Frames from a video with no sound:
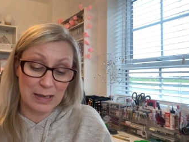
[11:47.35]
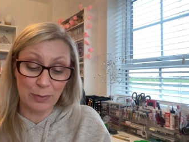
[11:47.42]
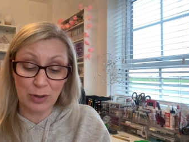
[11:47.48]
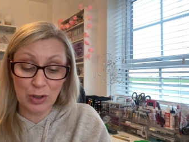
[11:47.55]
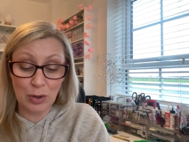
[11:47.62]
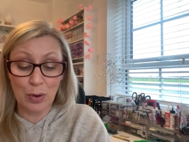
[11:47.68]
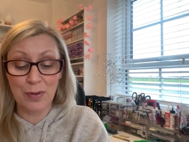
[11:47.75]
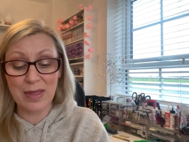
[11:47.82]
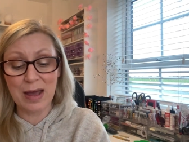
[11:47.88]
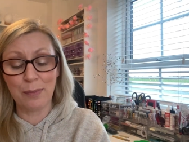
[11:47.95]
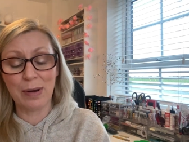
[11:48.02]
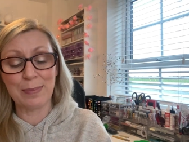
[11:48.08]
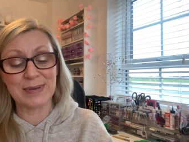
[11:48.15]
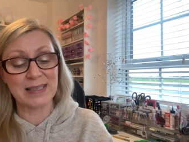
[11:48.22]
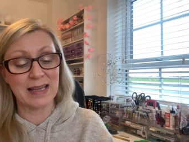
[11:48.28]
I'm going to go on their
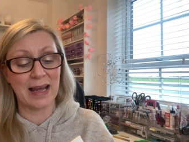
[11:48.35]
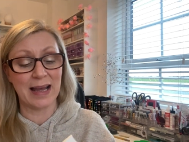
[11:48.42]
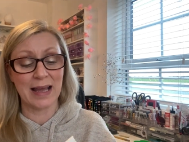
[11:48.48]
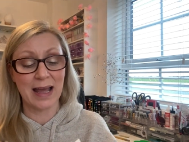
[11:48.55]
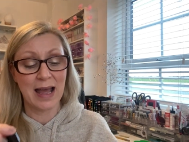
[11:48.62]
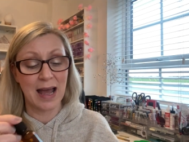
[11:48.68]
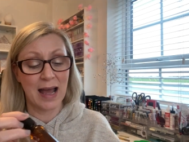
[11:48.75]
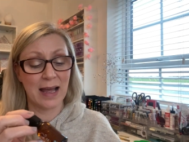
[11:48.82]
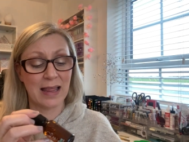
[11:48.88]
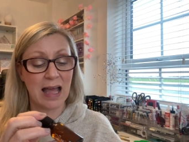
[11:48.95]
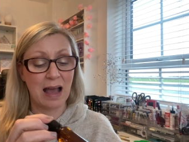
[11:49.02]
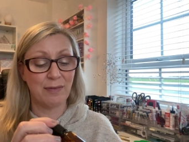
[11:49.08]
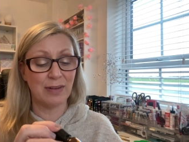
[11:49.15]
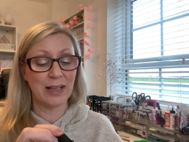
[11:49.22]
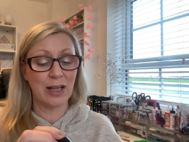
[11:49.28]
website and
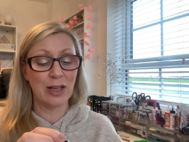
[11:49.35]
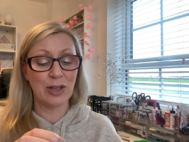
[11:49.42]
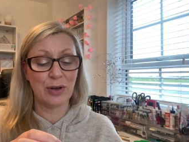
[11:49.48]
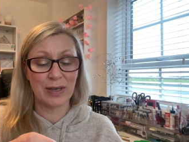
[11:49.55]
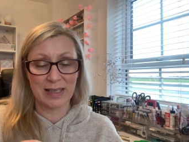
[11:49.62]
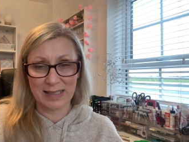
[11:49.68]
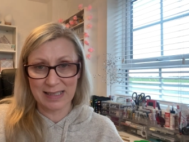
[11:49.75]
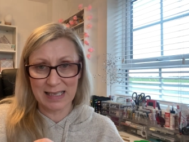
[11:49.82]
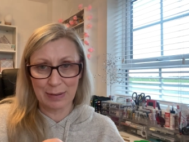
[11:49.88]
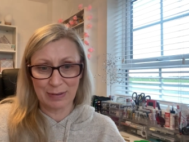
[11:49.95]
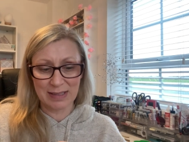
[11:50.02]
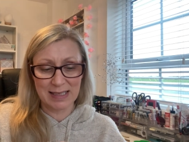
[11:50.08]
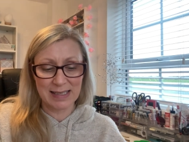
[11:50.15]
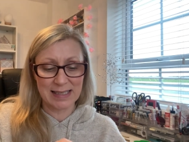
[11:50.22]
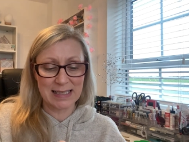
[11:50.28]
have a little look and see
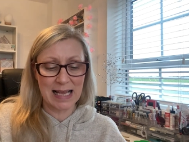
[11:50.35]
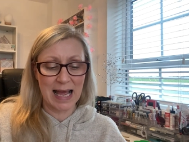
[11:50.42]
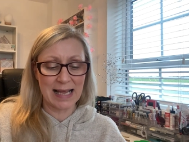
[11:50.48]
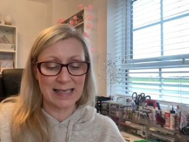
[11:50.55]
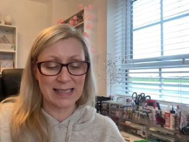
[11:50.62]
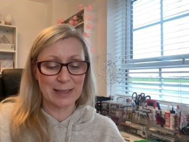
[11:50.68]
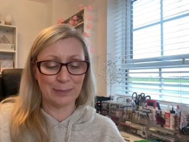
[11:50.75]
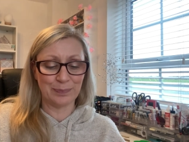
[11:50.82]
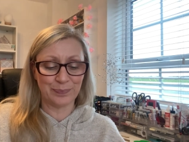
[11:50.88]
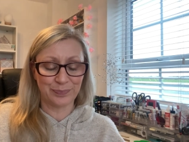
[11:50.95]
what it says.